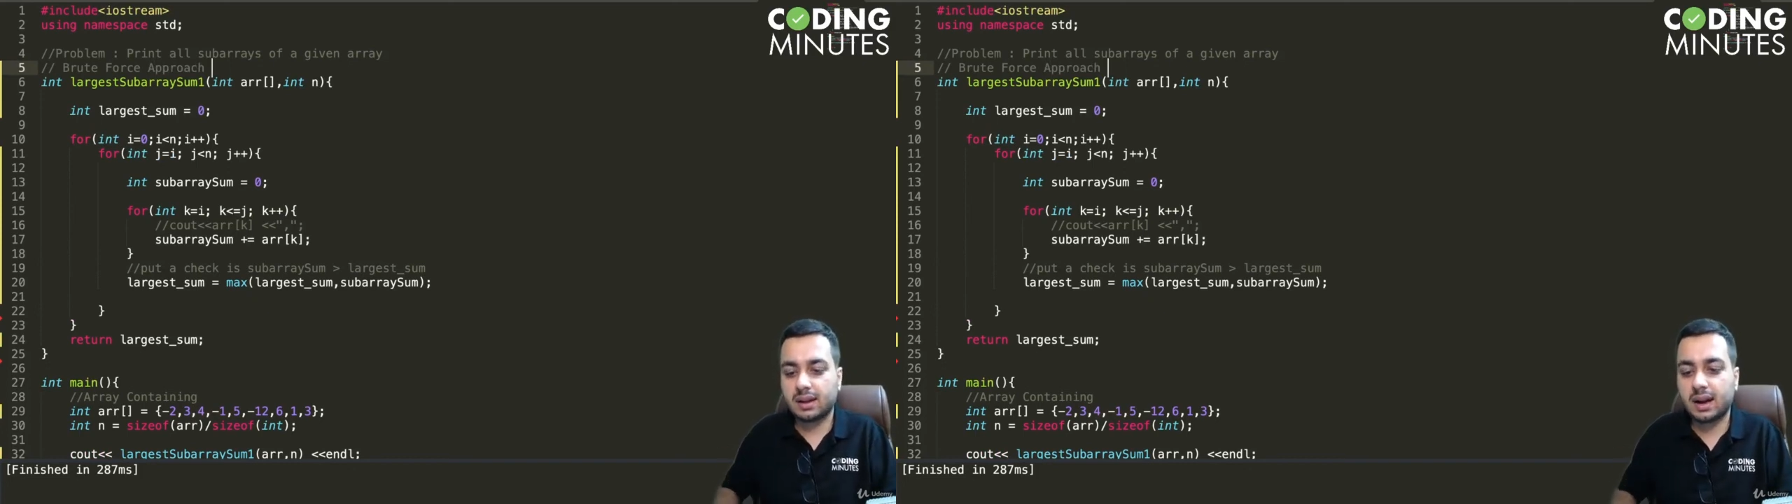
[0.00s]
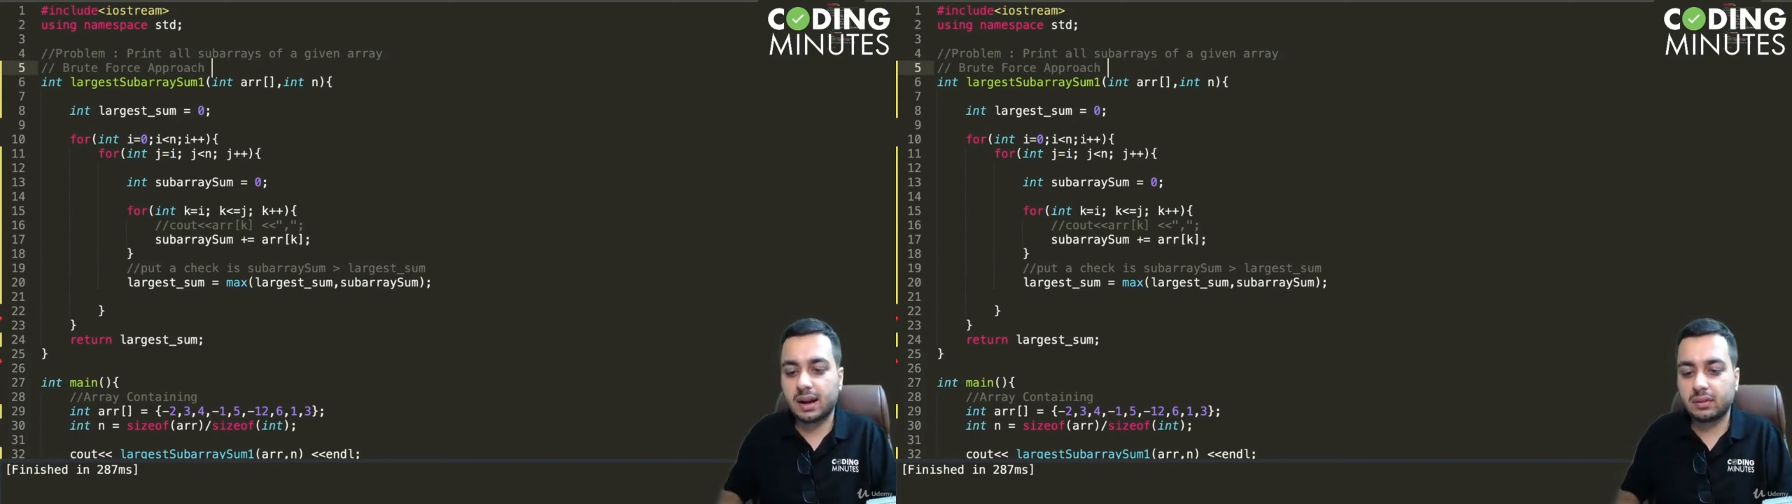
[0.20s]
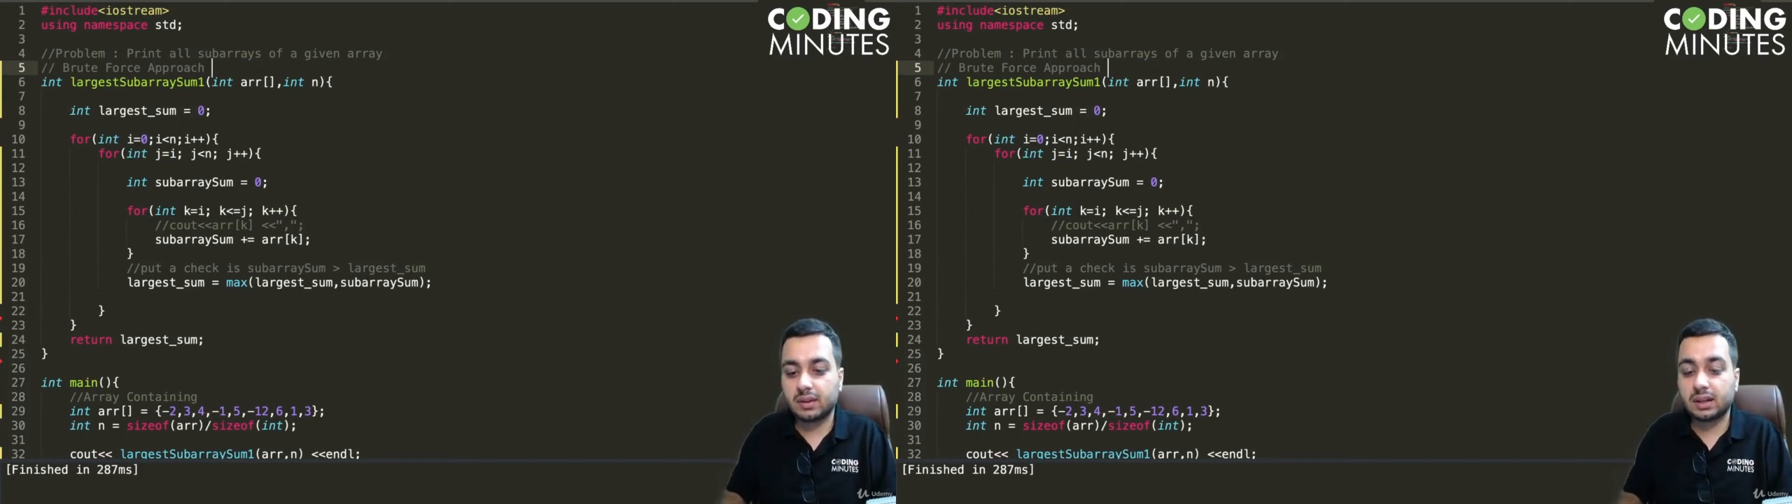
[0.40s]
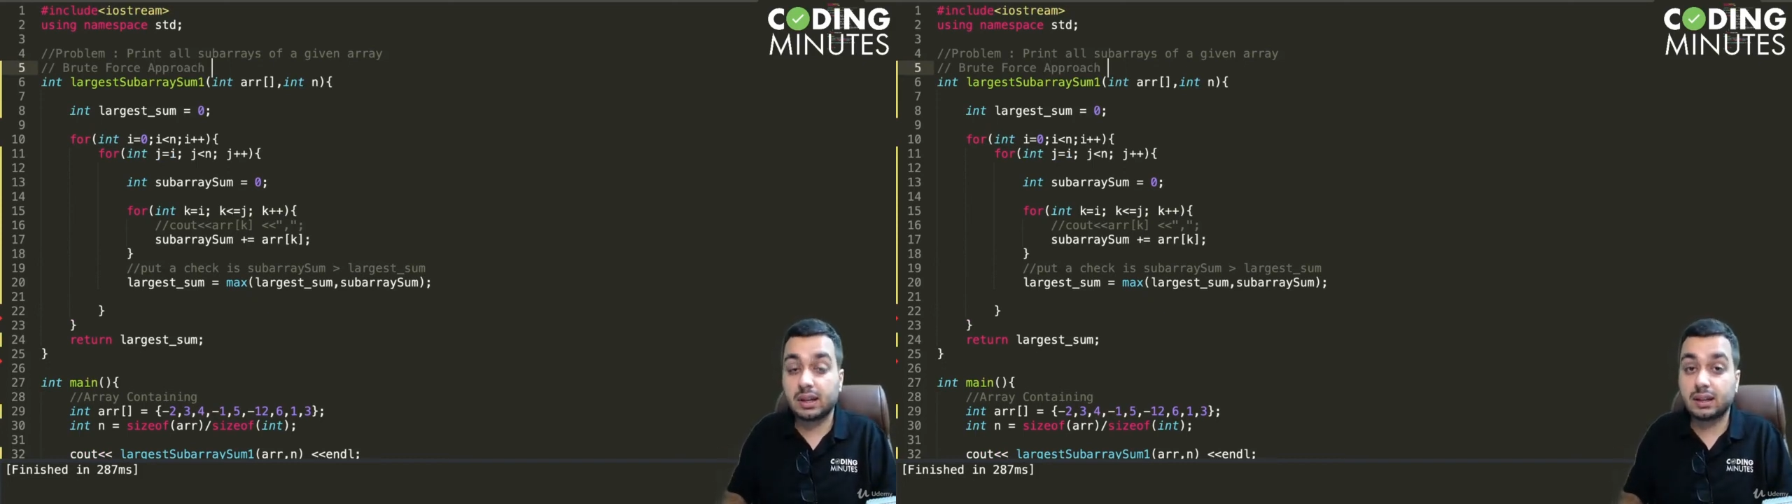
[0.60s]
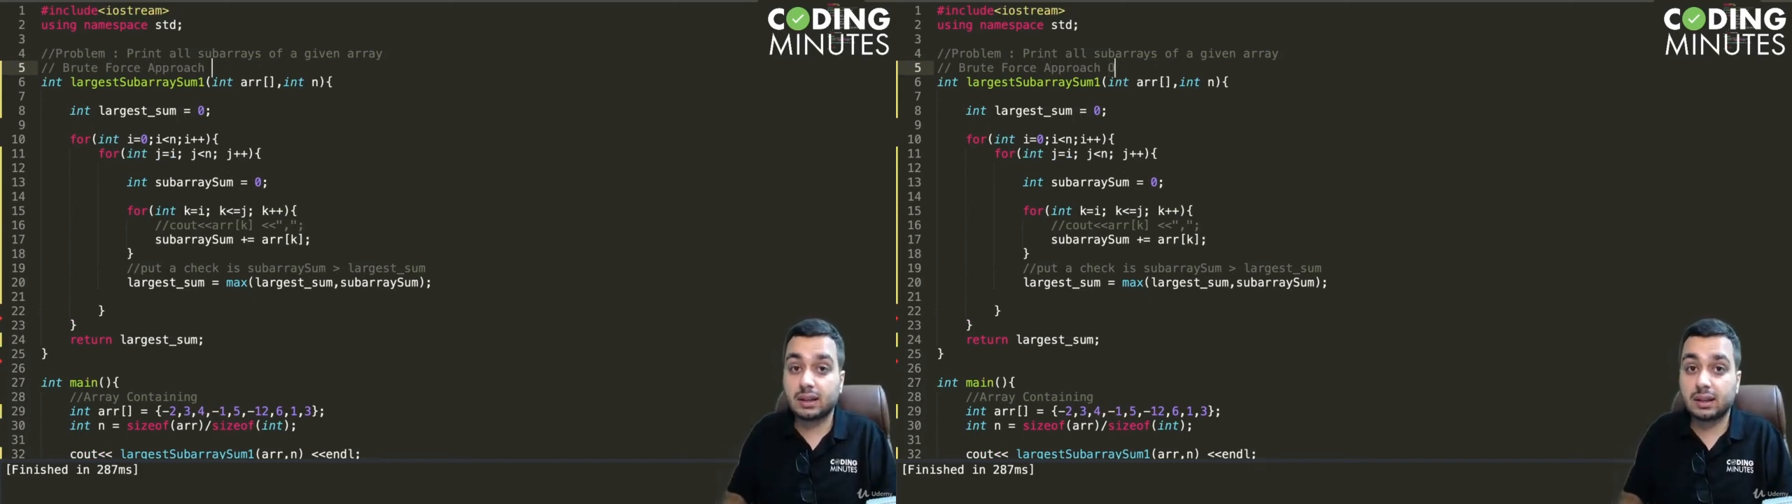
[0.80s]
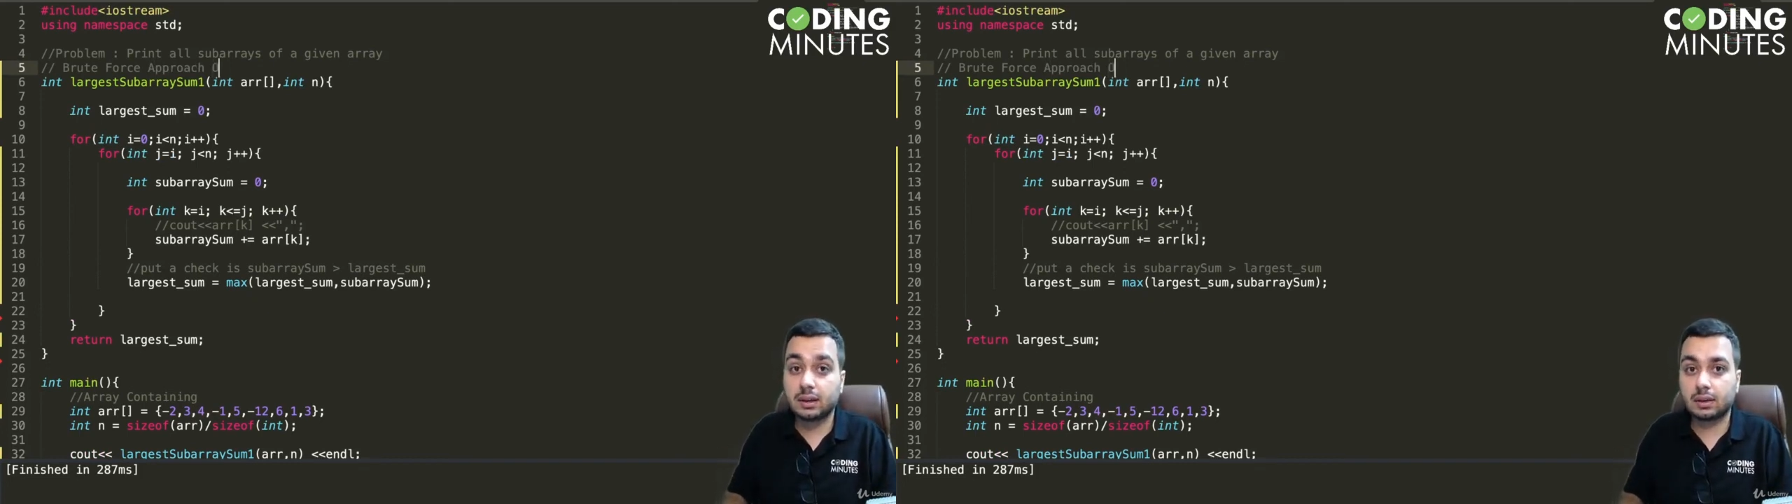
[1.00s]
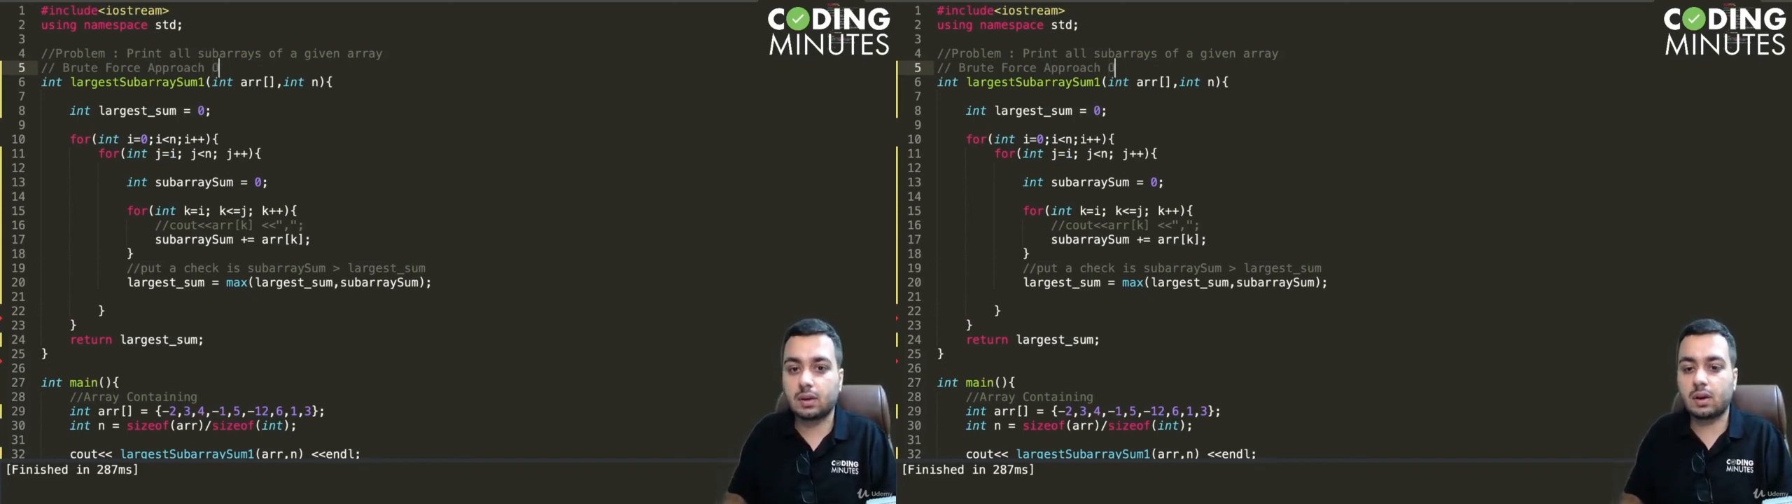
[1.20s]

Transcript: and we are taking